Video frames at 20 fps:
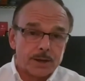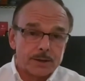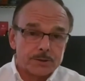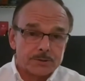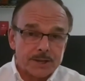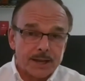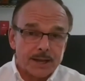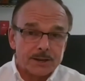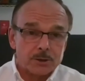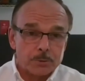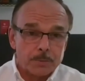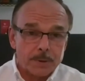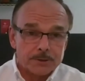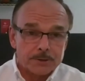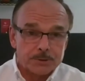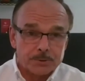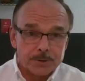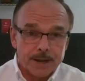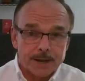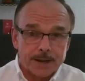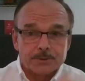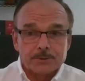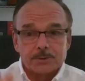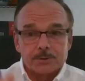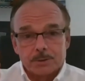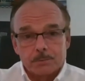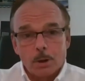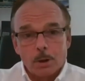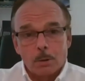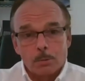standard based credentials
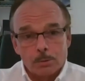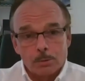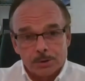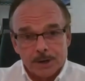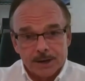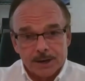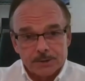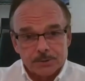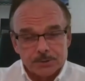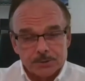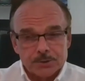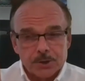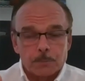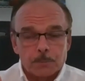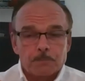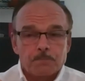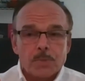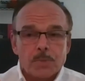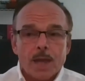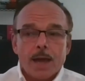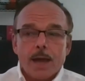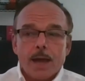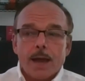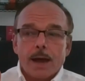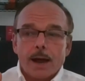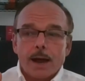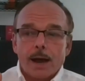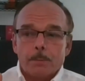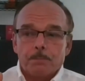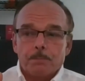and mobile credentials so
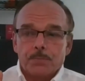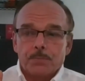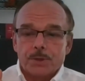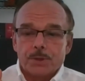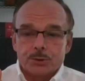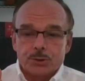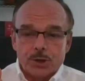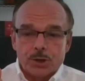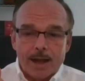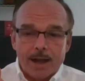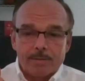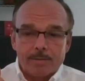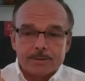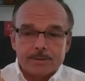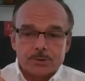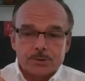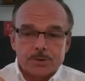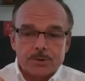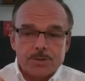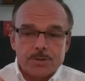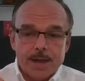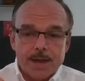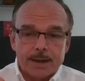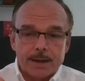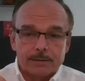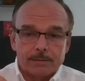um, the challenge that a